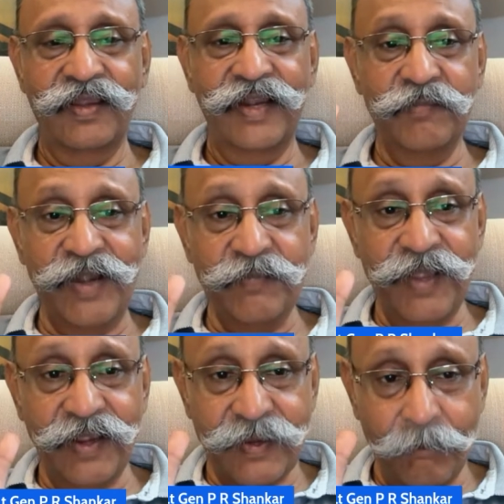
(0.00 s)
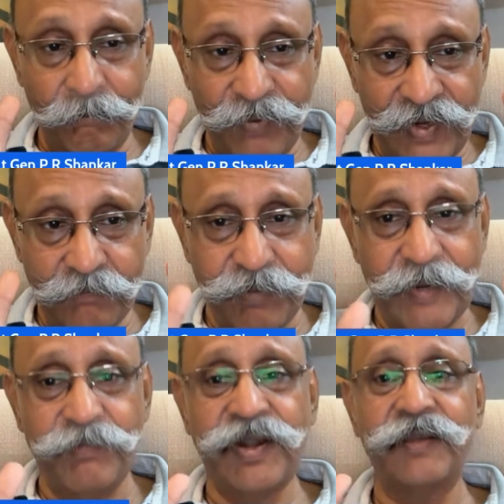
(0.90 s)
It might be a complete
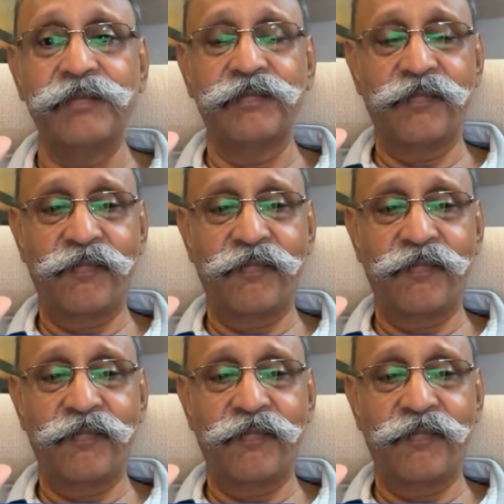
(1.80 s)
pipe dream.